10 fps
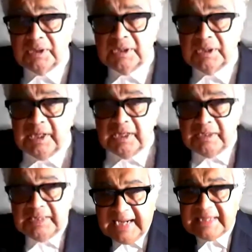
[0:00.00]
that is
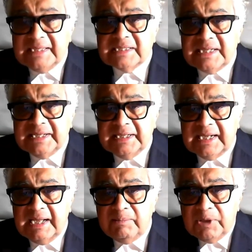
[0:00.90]
taking time
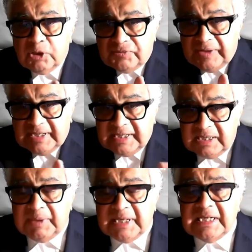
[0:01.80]
because we had
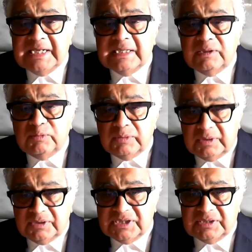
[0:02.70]
deliberately
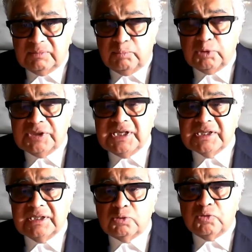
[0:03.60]
put these in two
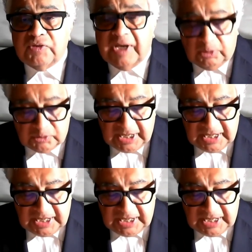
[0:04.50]
silos. If